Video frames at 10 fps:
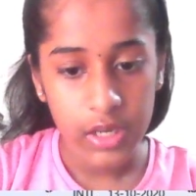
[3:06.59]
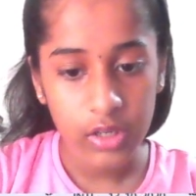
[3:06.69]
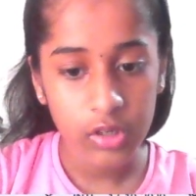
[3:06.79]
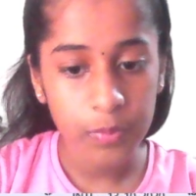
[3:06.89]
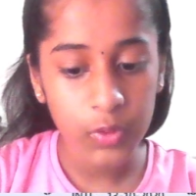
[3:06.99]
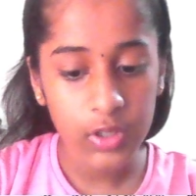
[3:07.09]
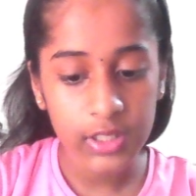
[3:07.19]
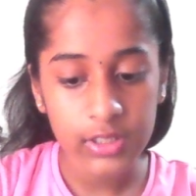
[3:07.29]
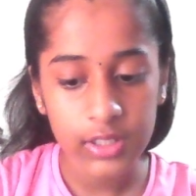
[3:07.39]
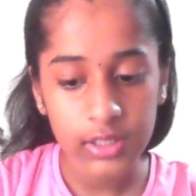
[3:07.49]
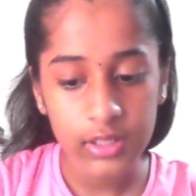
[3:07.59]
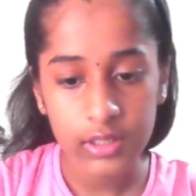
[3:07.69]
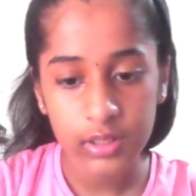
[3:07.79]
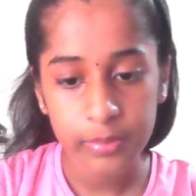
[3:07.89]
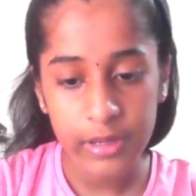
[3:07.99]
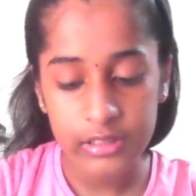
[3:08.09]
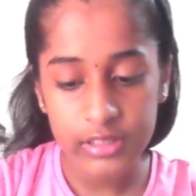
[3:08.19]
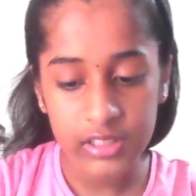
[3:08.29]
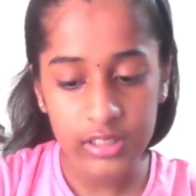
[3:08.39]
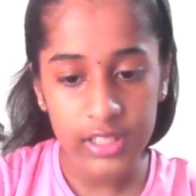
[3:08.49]
and you're going to put in this
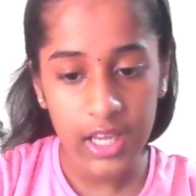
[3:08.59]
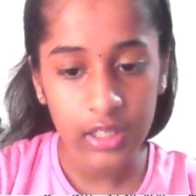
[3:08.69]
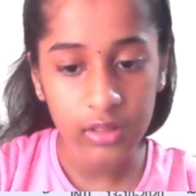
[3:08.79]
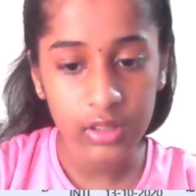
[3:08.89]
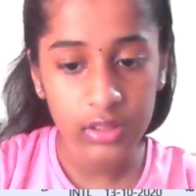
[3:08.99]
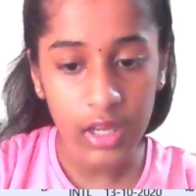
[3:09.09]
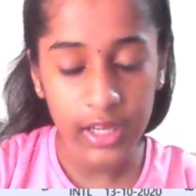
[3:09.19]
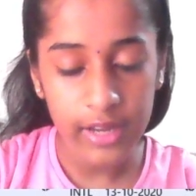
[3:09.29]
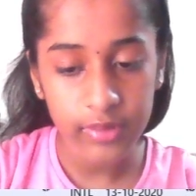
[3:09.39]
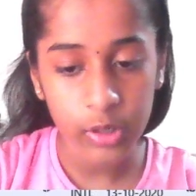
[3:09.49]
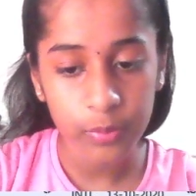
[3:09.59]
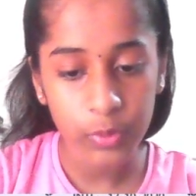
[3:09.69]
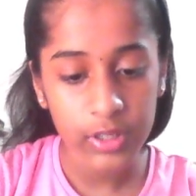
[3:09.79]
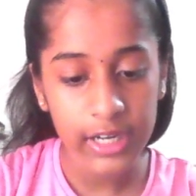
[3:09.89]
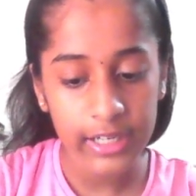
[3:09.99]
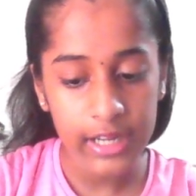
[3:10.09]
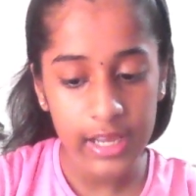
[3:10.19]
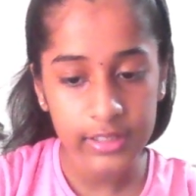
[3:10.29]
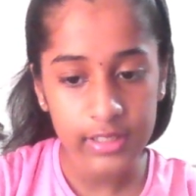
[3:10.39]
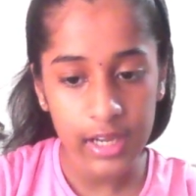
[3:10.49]
parenthesis saying, again we're going to put
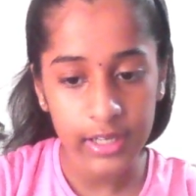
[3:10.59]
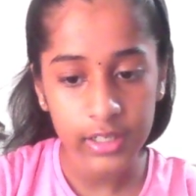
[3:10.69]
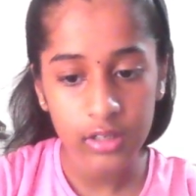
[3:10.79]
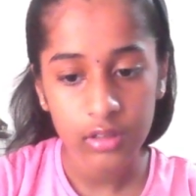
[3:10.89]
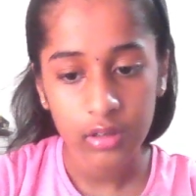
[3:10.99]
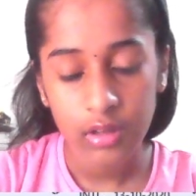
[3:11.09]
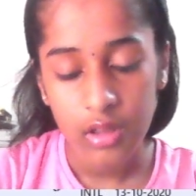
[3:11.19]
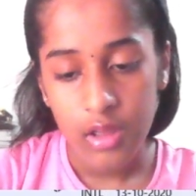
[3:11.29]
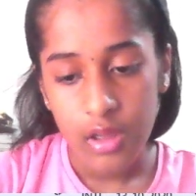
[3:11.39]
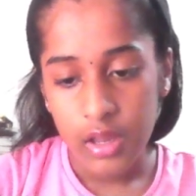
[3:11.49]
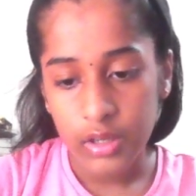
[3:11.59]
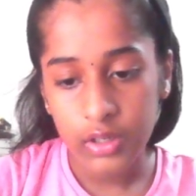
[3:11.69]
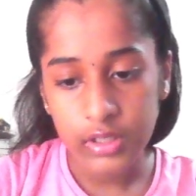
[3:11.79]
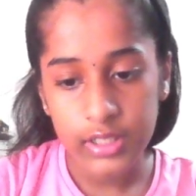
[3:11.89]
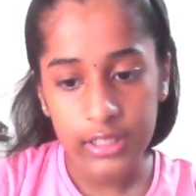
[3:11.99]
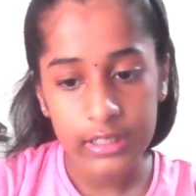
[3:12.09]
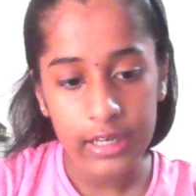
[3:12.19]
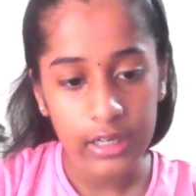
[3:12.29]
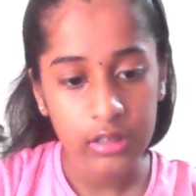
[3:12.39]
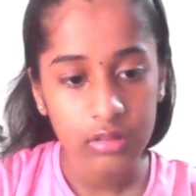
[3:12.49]
data inside it. You're going to say
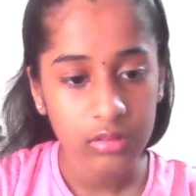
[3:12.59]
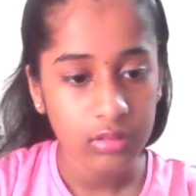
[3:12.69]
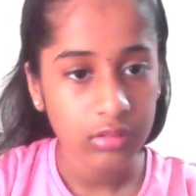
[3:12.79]
date.